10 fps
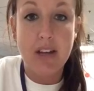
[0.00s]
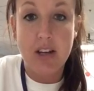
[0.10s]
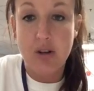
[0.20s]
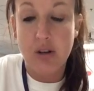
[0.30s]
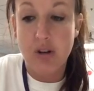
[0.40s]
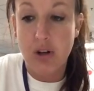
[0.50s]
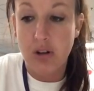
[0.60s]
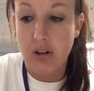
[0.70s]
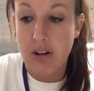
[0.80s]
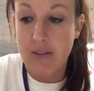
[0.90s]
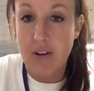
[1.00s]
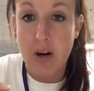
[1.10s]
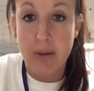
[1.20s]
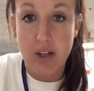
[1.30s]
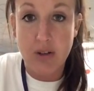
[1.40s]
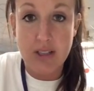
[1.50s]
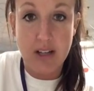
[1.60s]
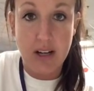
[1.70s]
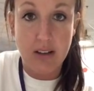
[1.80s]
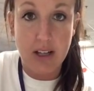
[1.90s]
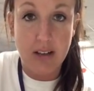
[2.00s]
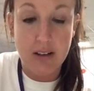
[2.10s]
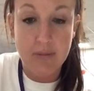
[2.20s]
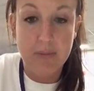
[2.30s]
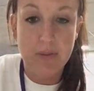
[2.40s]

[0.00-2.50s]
then you can do your learning farm and your study link.